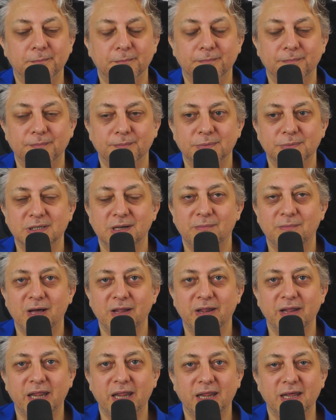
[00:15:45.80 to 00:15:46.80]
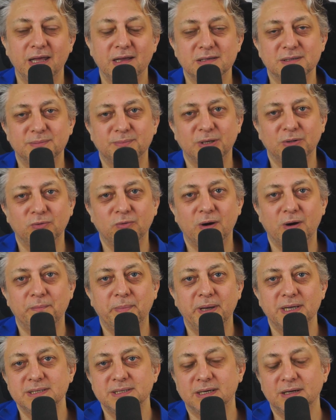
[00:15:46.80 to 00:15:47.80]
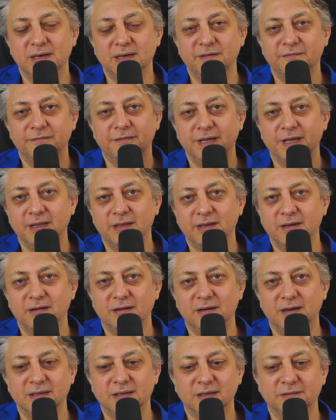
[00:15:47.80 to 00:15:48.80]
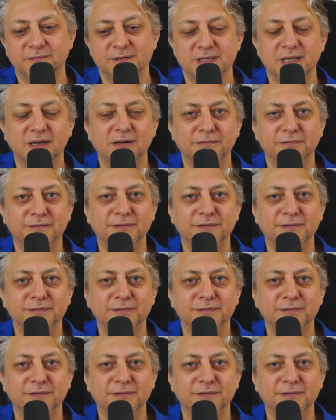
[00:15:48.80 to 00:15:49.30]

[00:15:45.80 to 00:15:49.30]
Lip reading: some other things, but we're basically inventing a lot of stuff.